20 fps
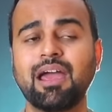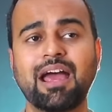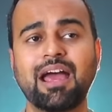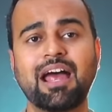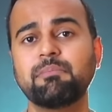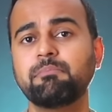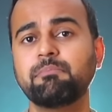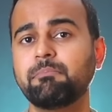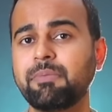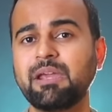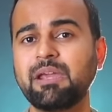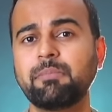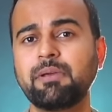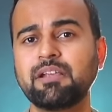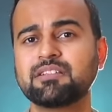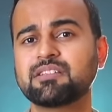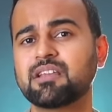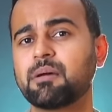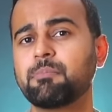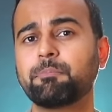and
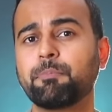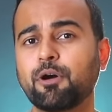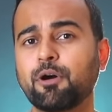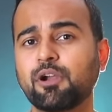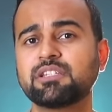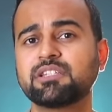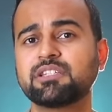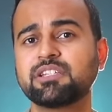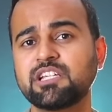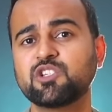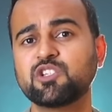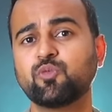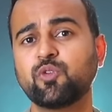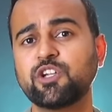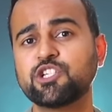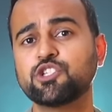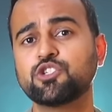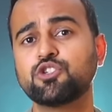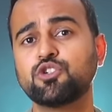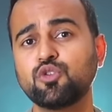maybe some policies
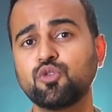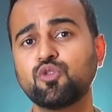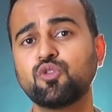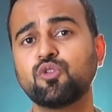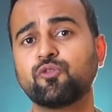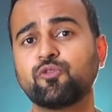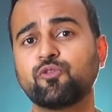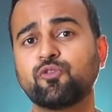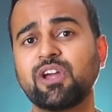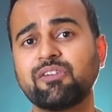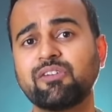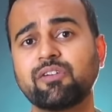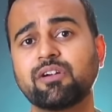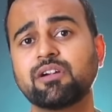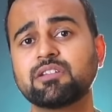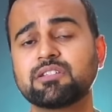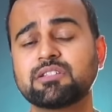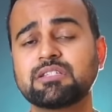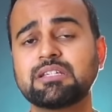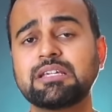which do
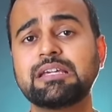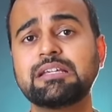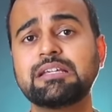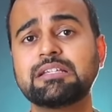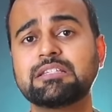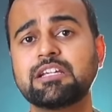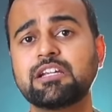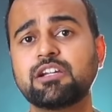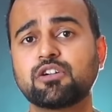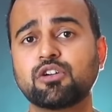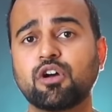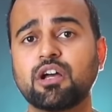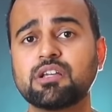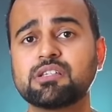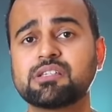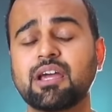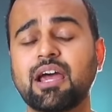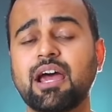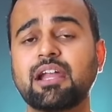favor CEC draws